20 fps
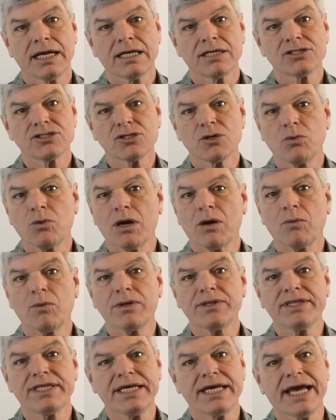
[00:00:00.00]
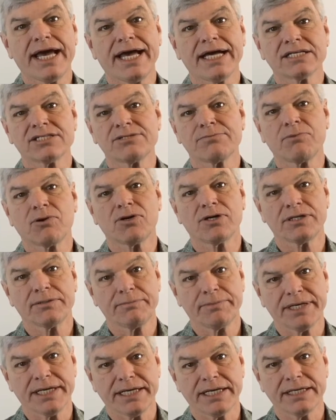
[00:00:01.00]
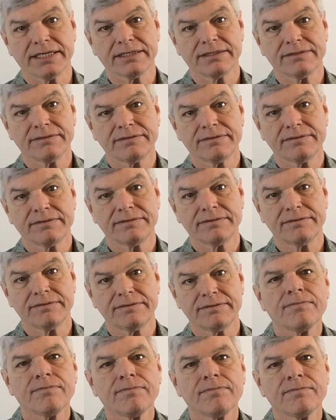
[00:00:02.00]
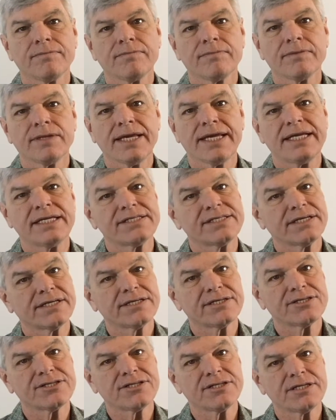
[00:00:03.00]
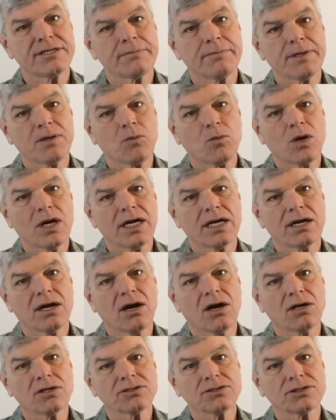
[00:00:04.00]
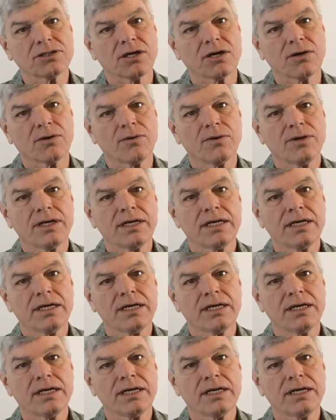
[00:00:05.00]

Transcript: So what would the exponent be? It is understood to be 1 also.